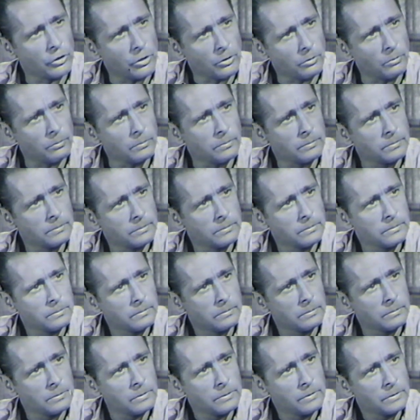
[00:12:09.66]
Joe,
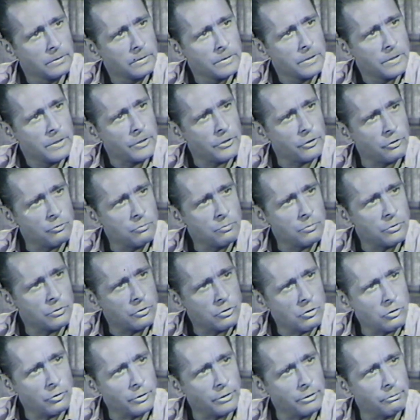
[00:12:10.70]
you
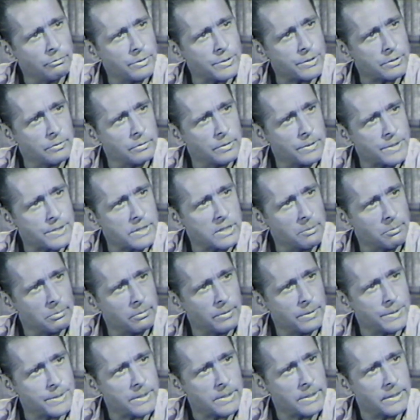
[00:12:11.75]
know you're as good a
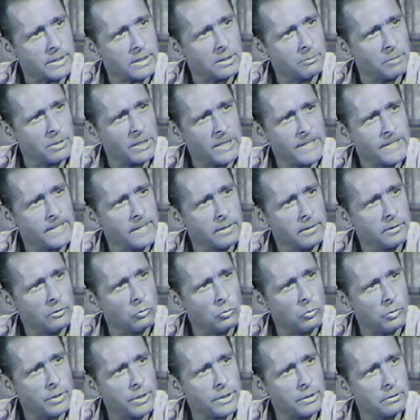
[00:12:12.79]
skipper as I am any day
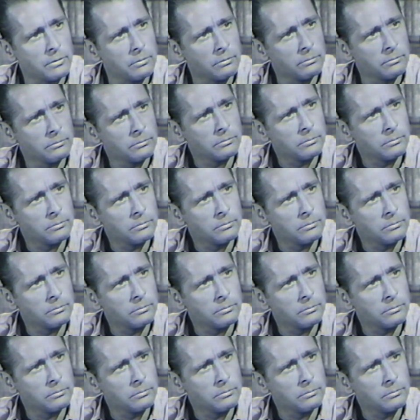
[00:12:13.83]
in the week.